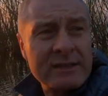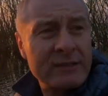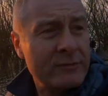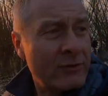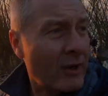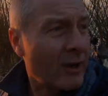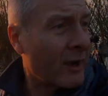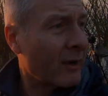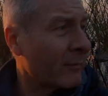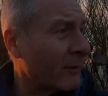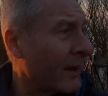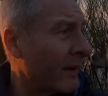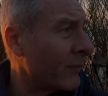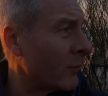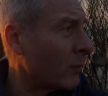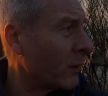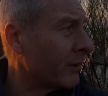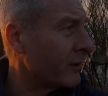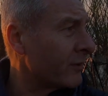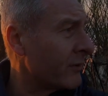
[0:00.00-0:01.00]
So right, I'm gonna
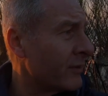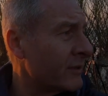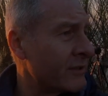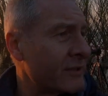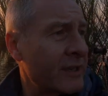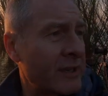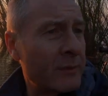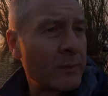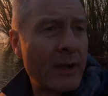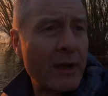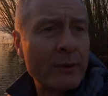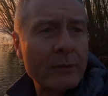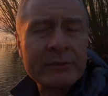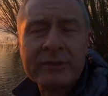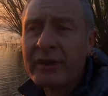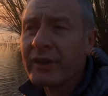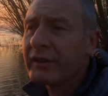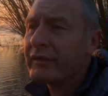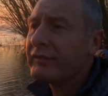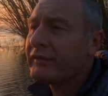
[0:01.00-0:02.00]
have a wander and see what
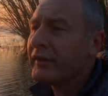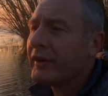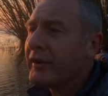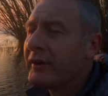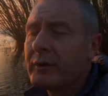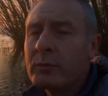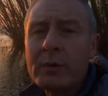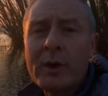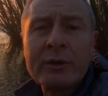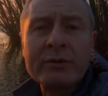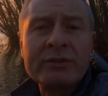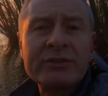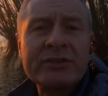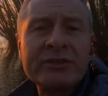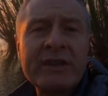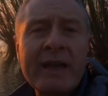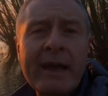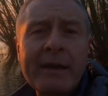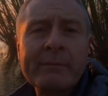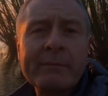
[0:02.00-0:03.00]
else I can find at
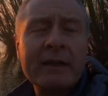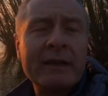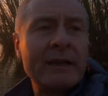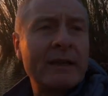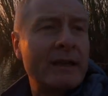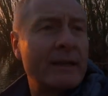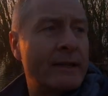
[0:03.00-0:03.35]
Welches Dam.